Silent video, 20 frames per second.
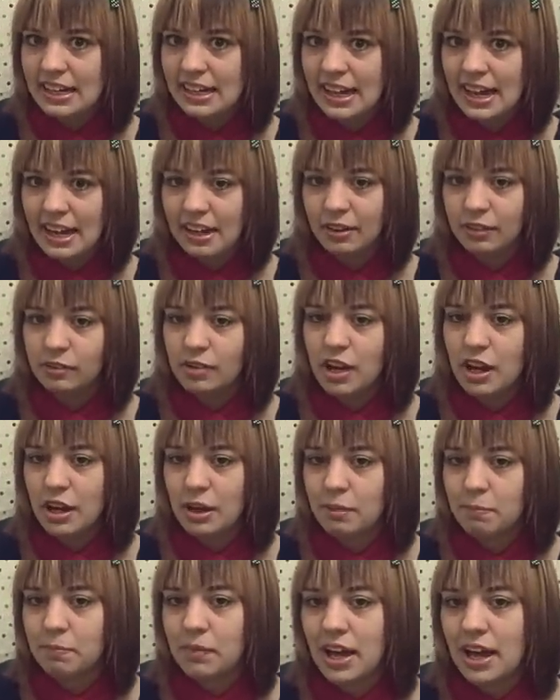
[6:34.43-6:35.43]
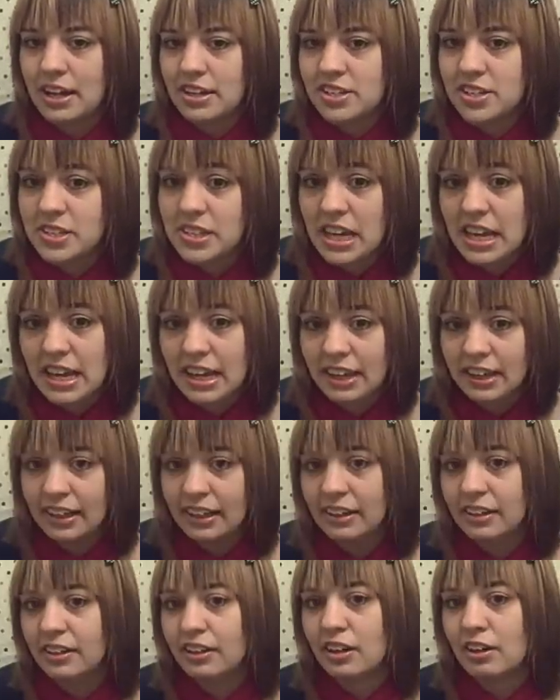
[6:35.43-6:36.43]
now. Um, I just can't
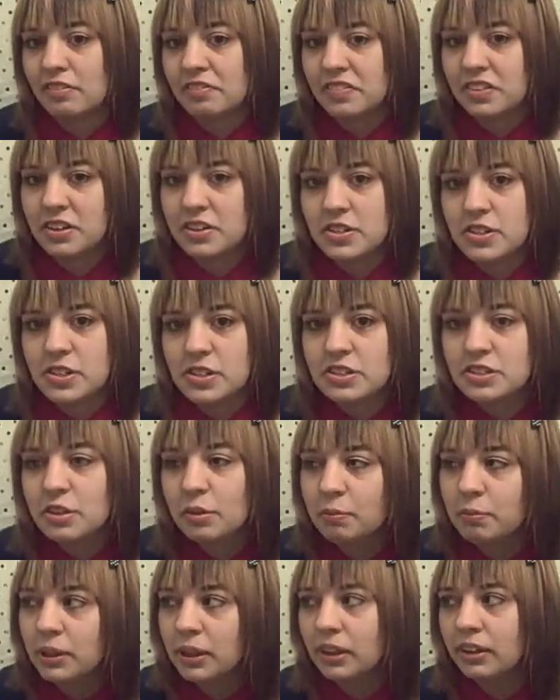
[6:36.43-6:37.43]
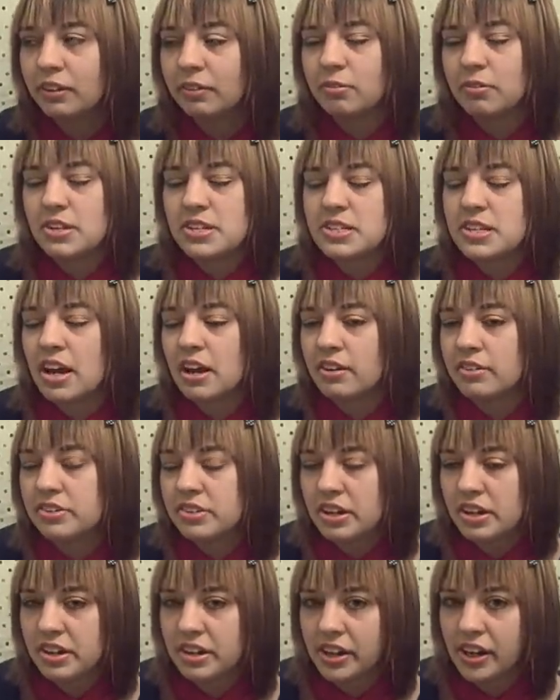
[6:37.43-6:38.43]
get enough. There's so many good ones
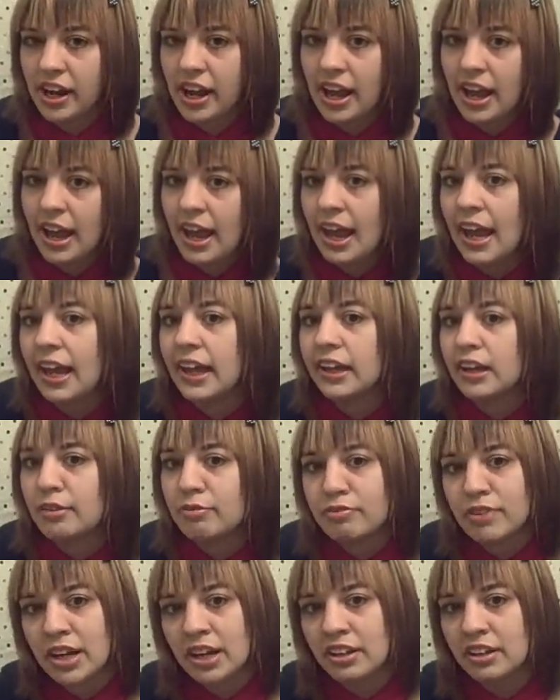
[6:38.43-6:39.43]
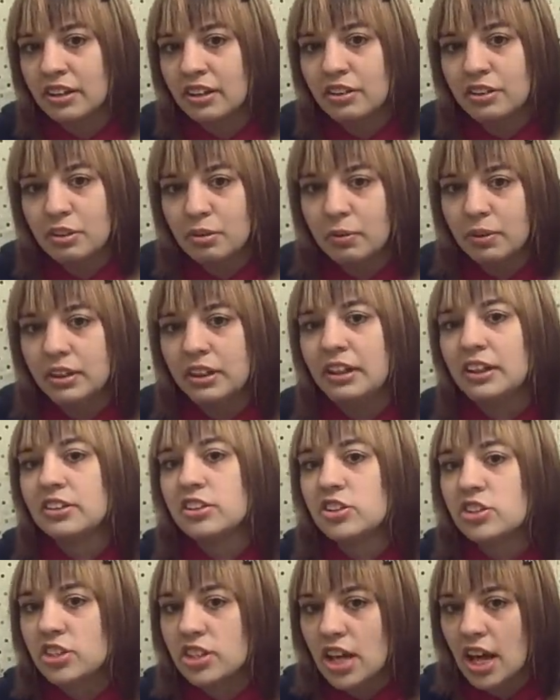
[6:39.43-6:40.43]
out there, and I find a new one
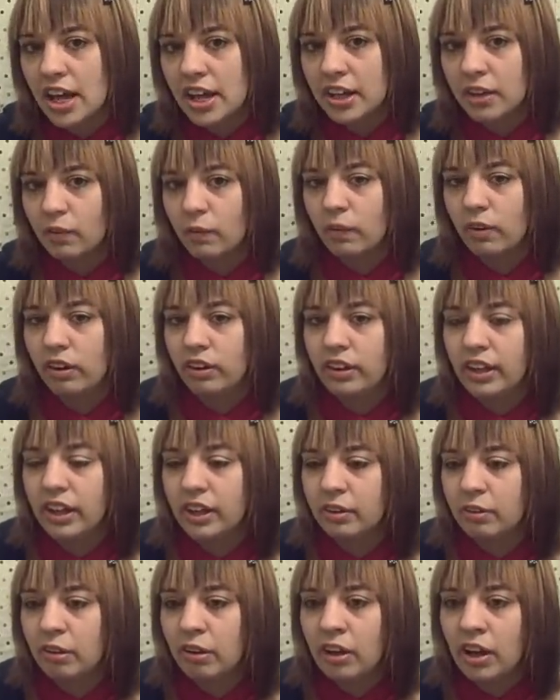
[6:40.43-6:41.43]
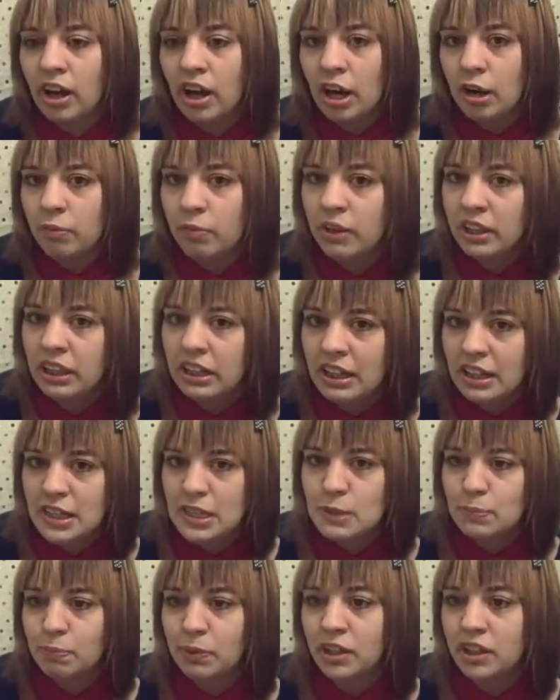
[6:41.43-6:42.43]
each day or like a really
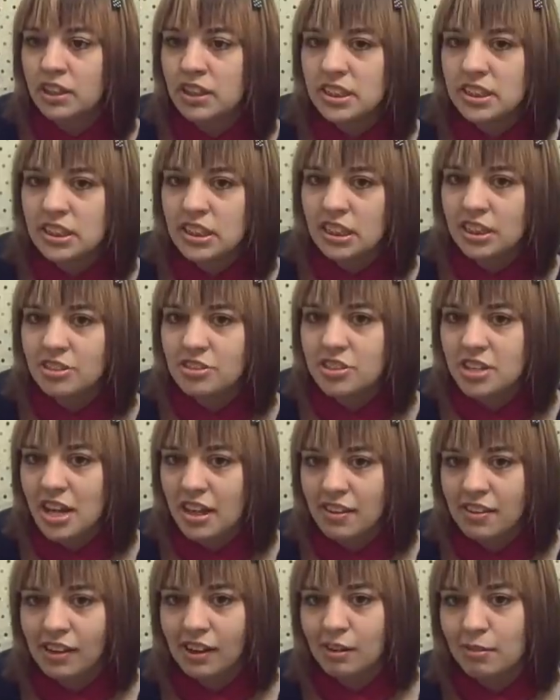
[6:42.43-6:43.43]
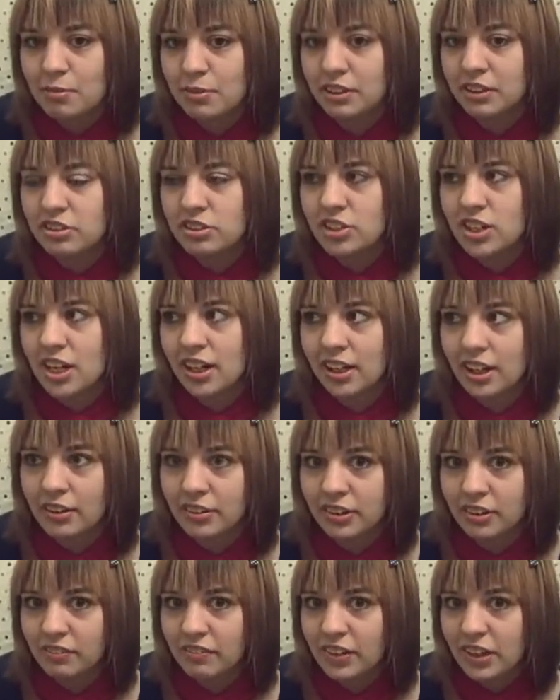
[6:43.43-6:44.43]
nice person each day that I want to check
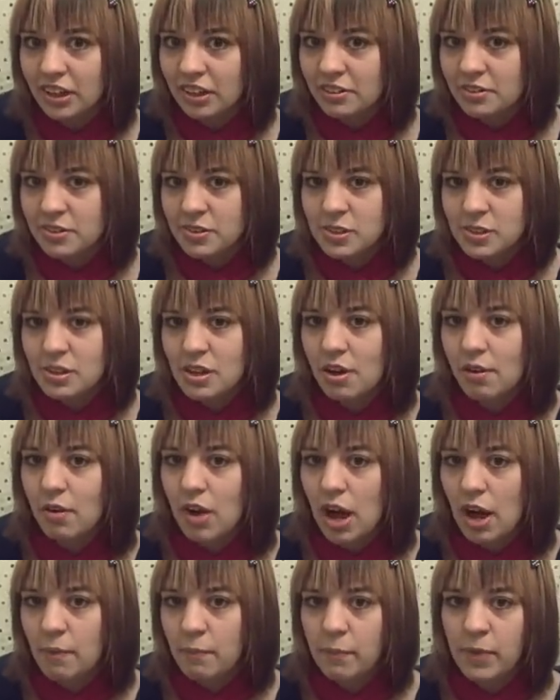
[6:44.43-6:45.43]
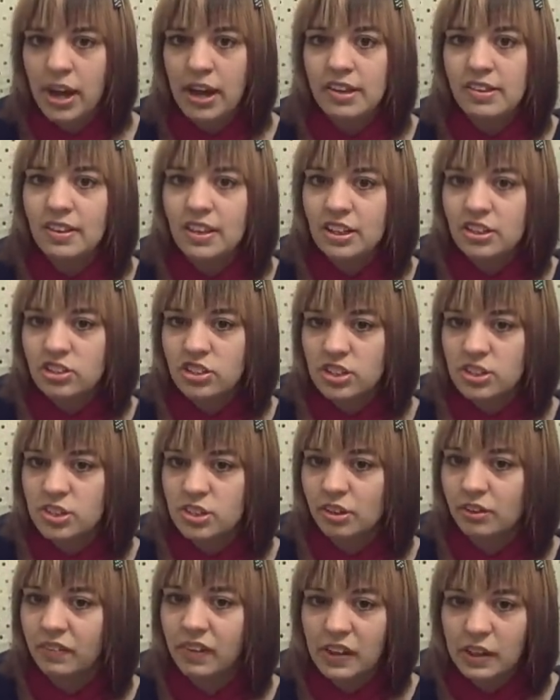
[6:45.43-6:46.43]
out their videos. So um, I think it's
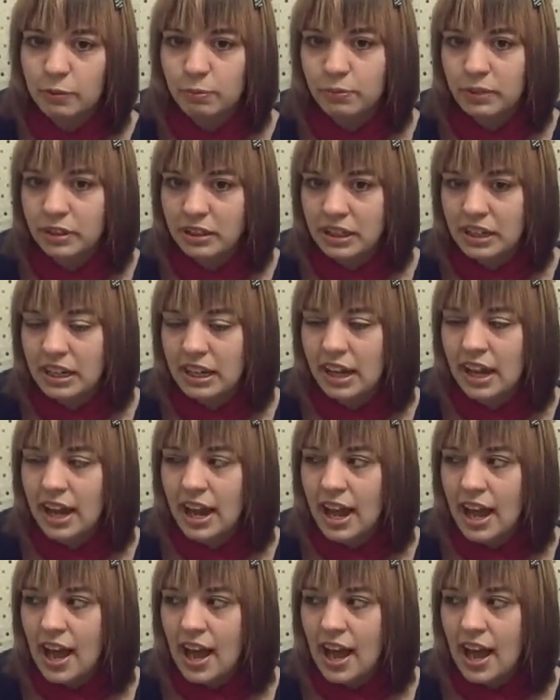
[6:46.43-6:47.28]
just a great community.